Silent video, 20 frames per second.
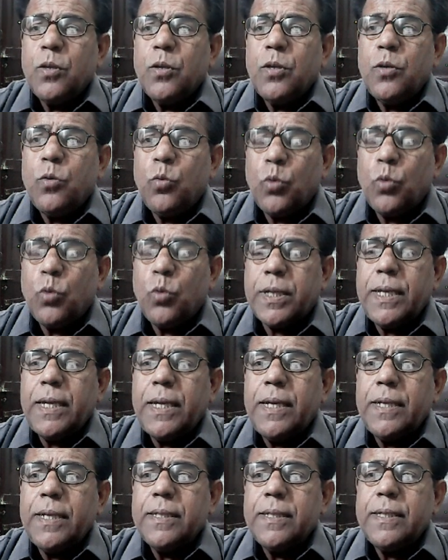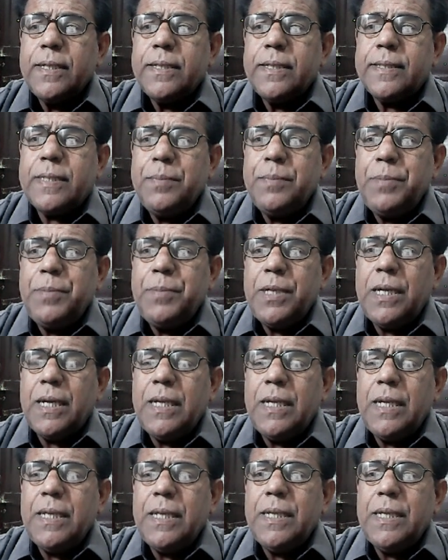Okay,
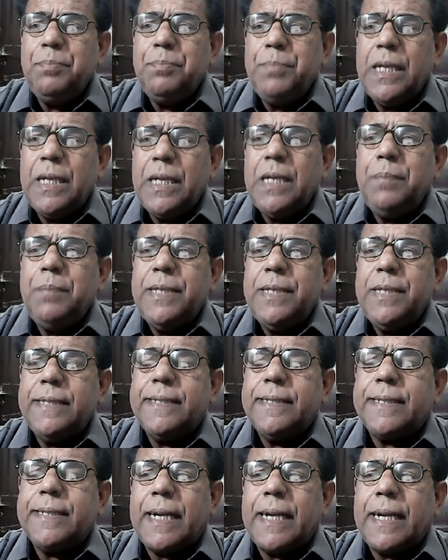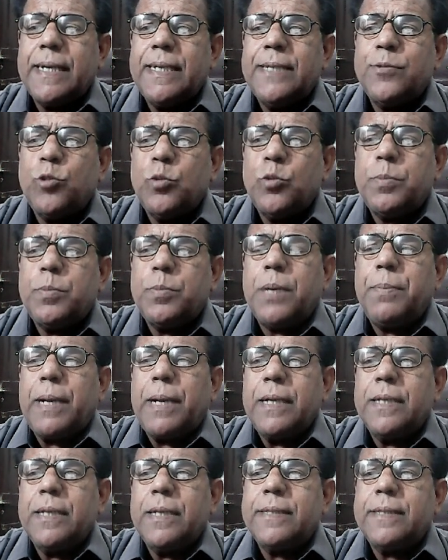similarly milli means 10 raised to the power
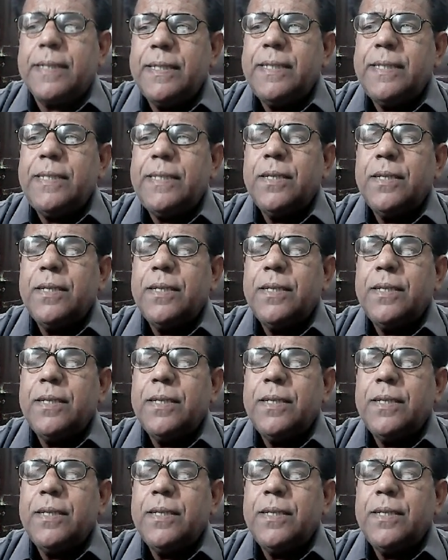minus 3.